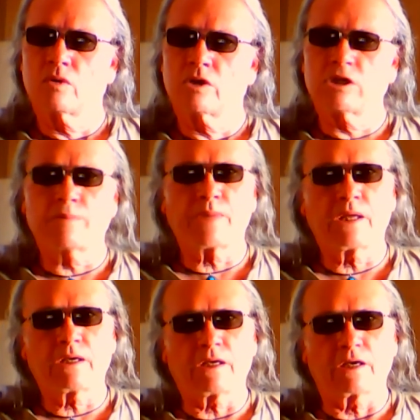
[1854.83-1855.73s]

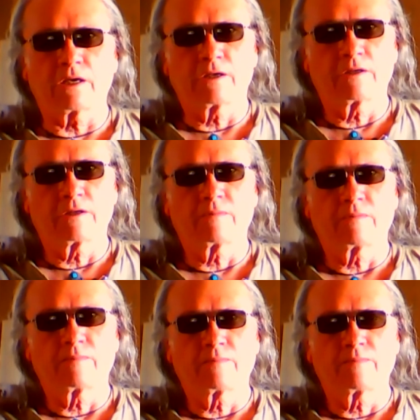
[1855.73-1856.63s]
depending
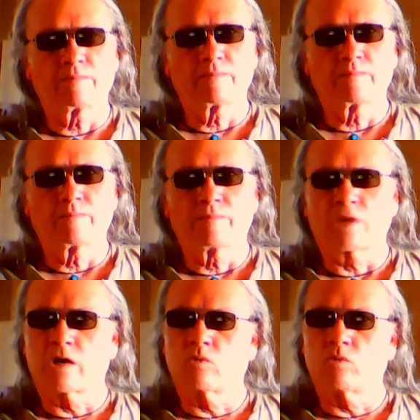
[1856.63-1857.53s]

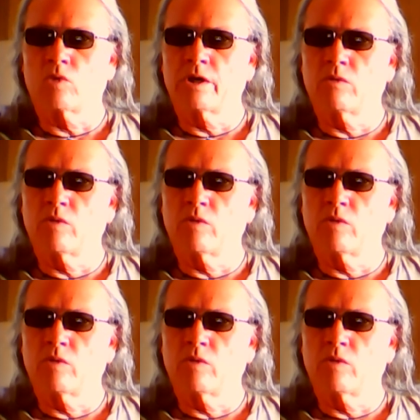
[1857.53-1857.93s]
on